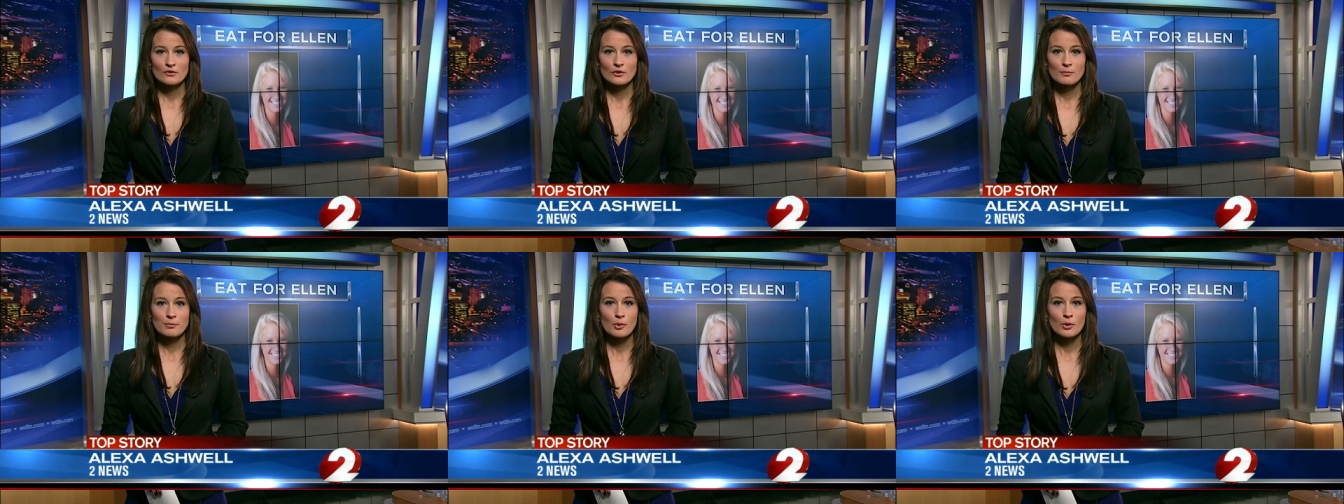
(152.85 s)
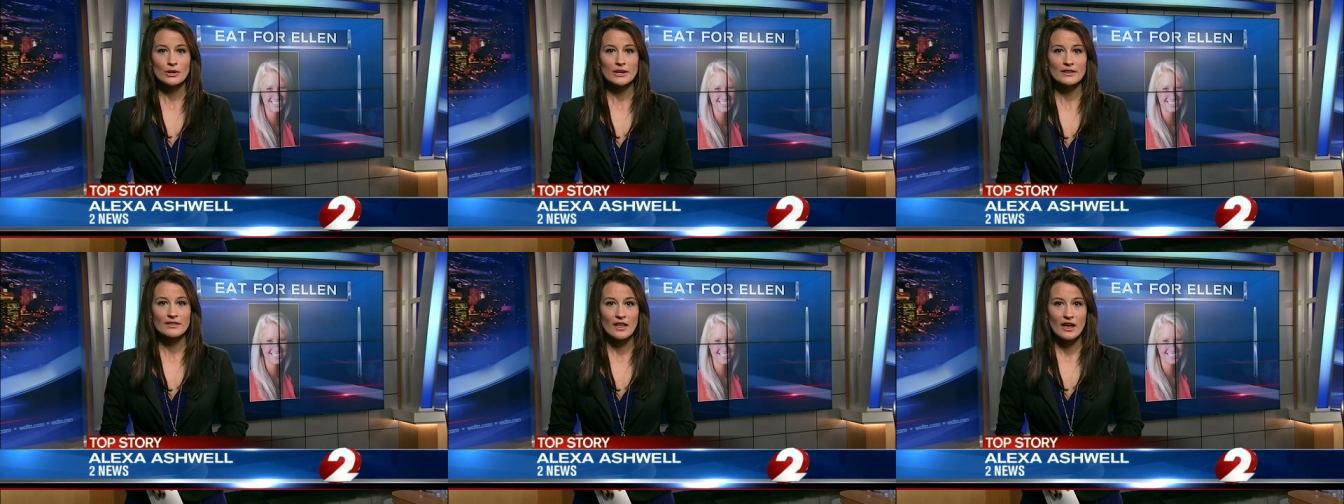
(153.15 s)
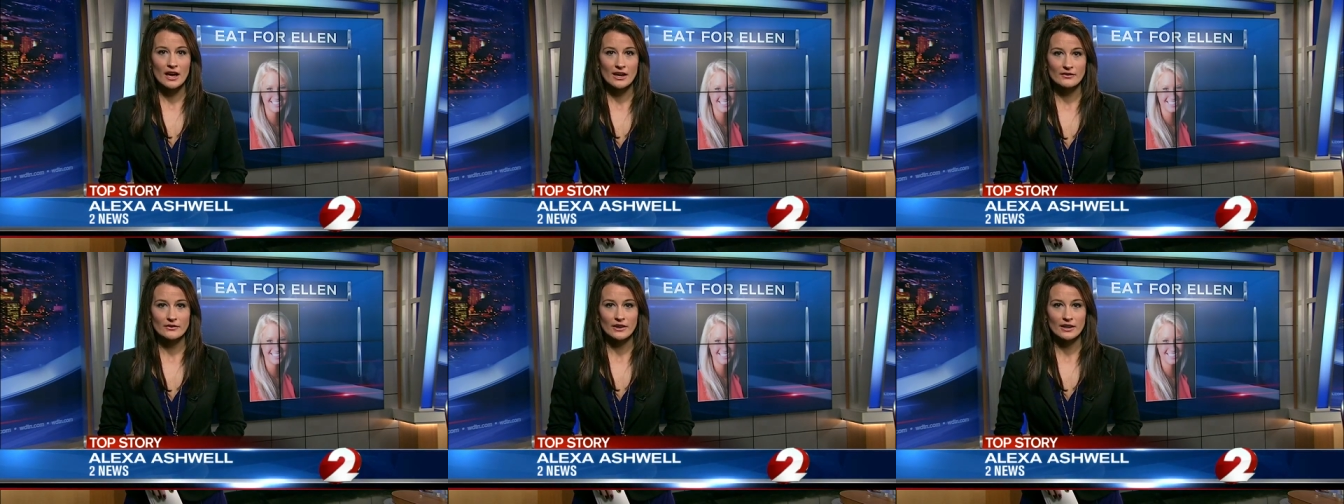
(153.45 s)
Reporting
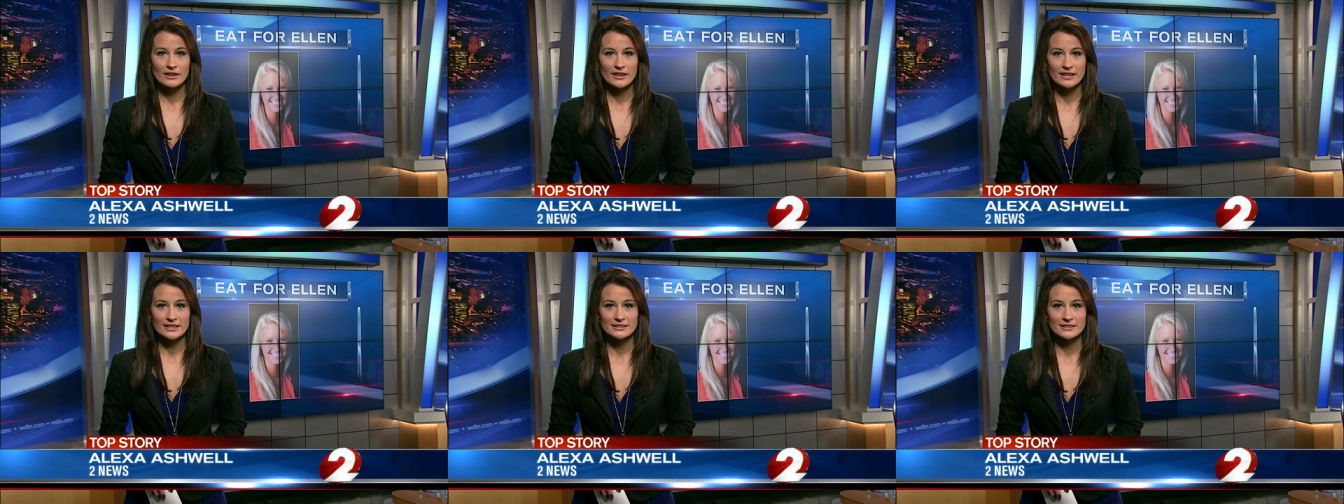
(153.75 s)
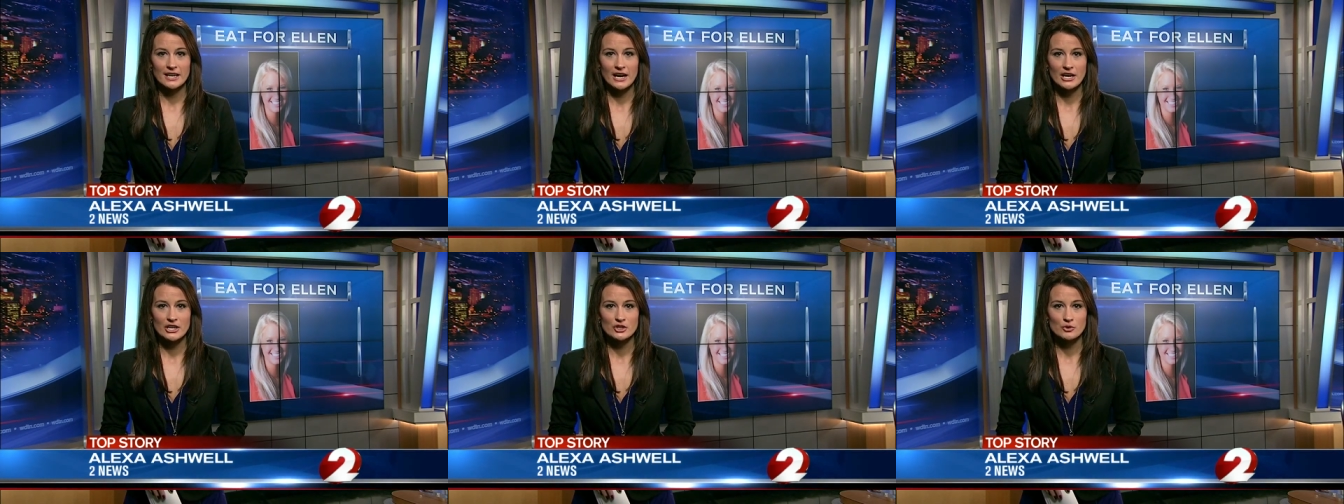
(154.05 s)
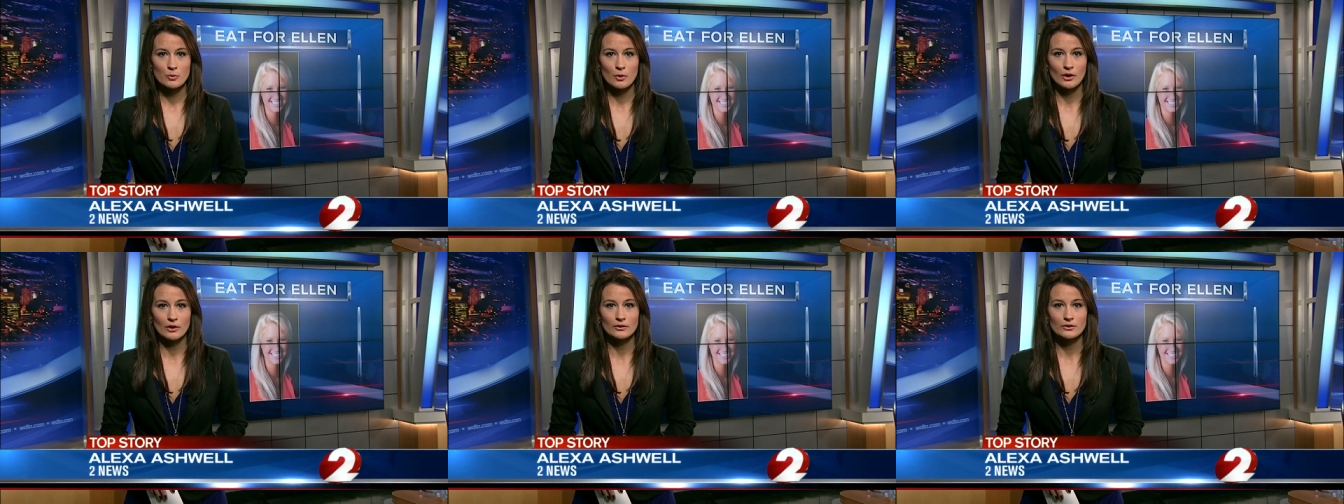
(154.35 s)
live, Alexa
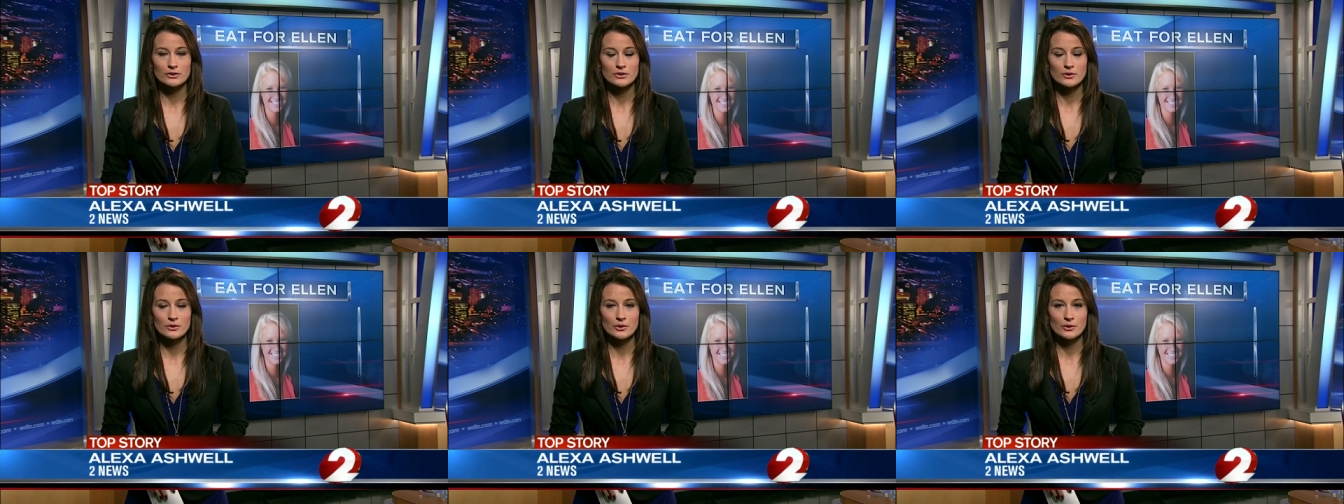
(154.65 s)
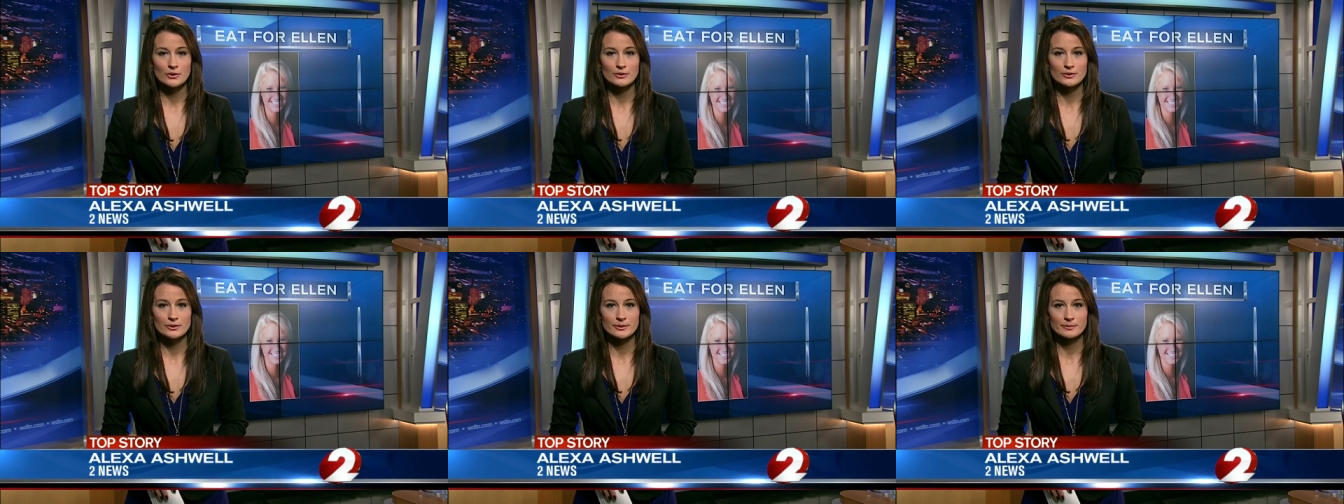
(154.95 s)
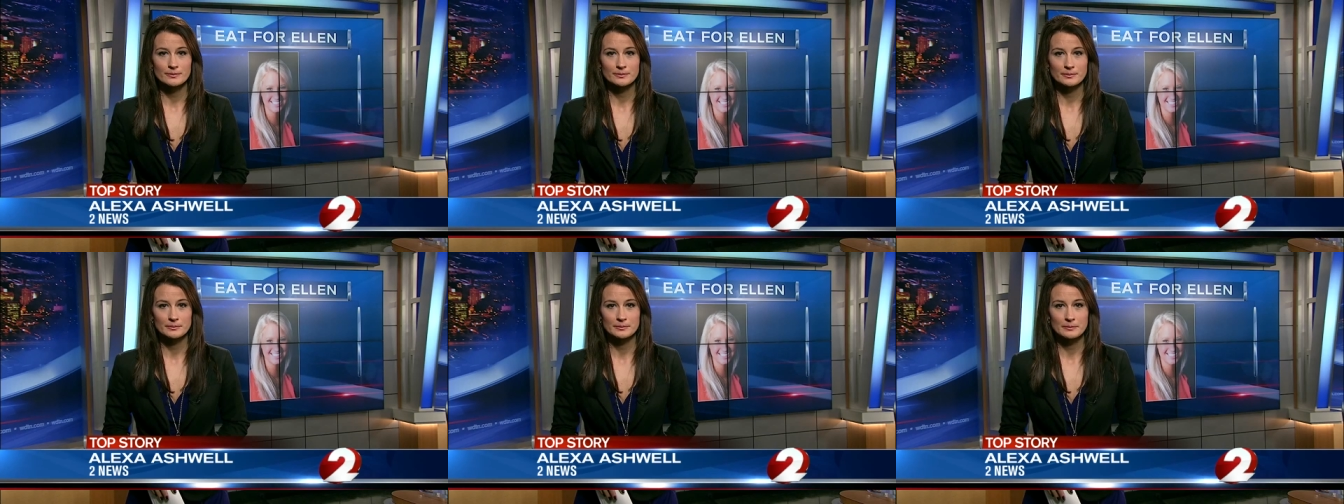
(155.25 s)
Ashwell, 2 News.